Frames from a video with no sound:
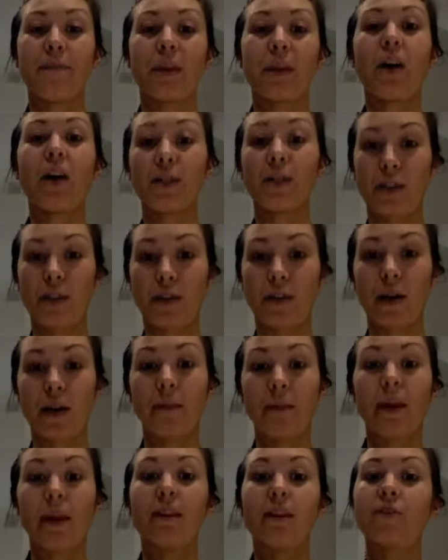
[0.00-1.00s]
on you, and
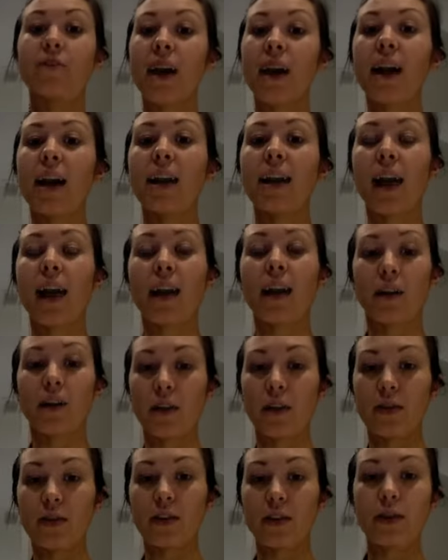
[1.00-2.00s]
I'm going to try to get it
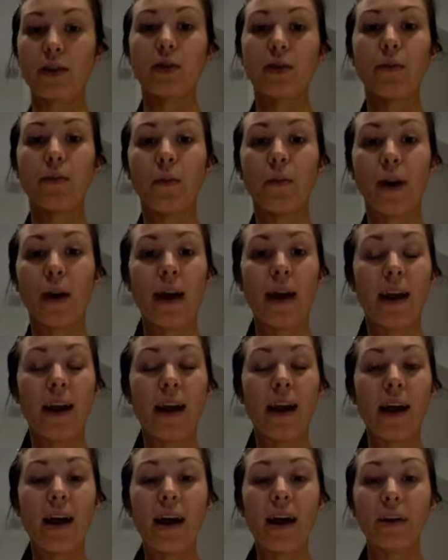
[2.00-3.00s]
close to what
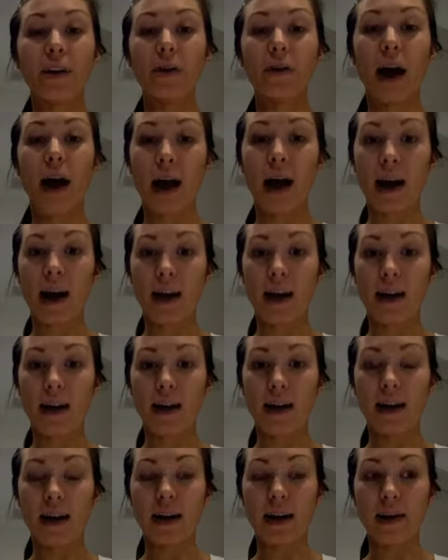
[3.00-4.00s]
you had
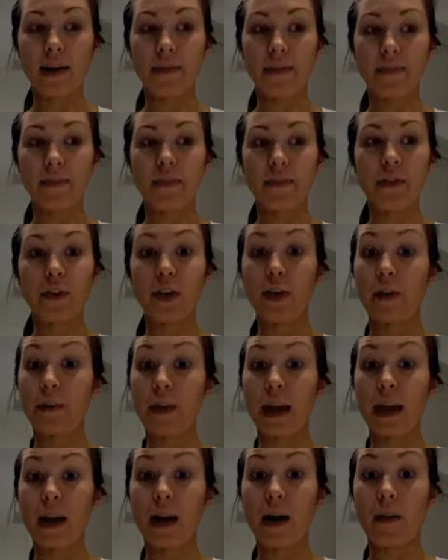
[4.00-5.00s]
for your
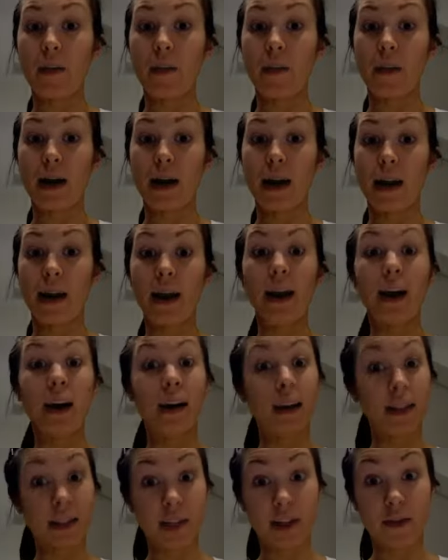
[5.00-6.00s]
makeup when
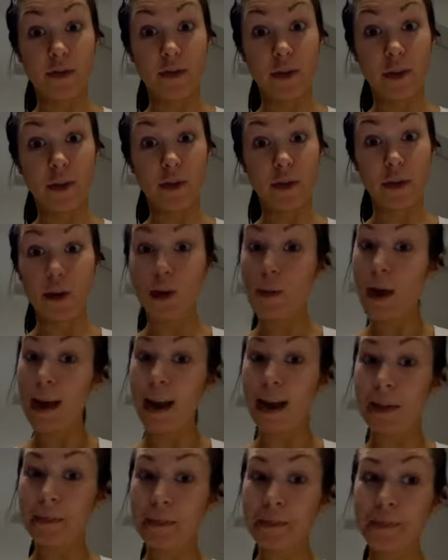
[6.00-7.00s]
Erica did it for you for your
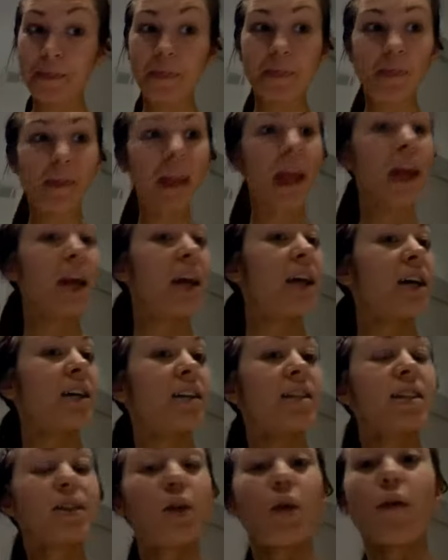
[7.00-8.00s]
wedding.
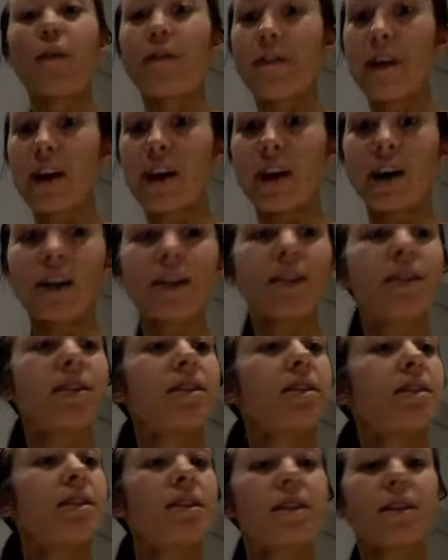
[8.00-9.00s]
So
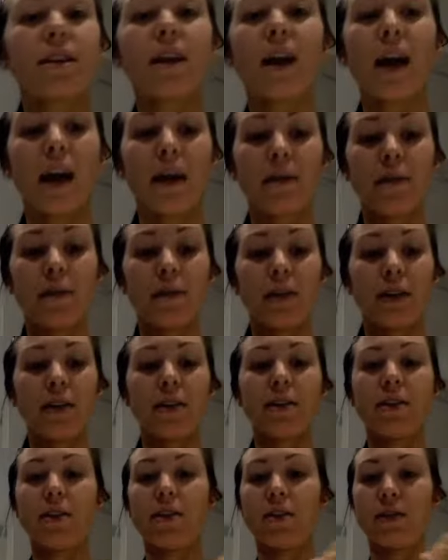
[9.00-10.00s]
first, I'm going
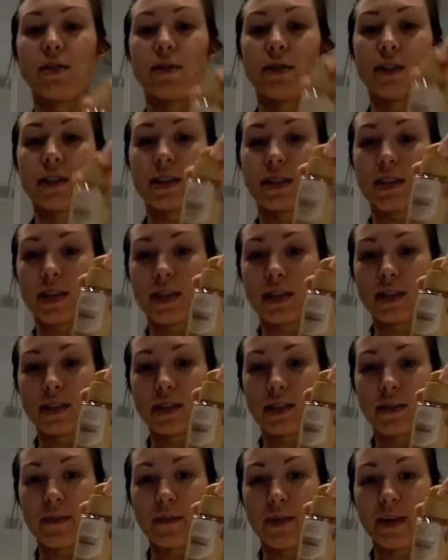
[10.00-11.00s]
to use
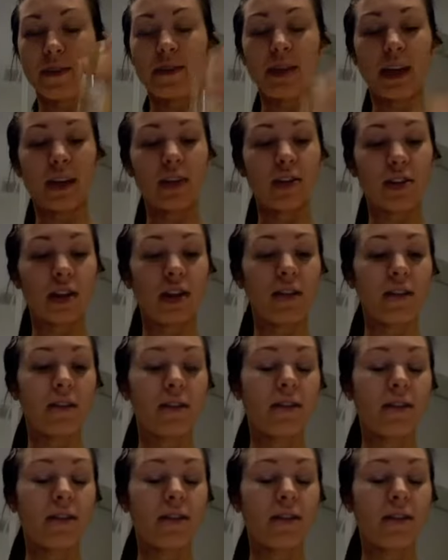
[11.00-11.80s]
some foundation.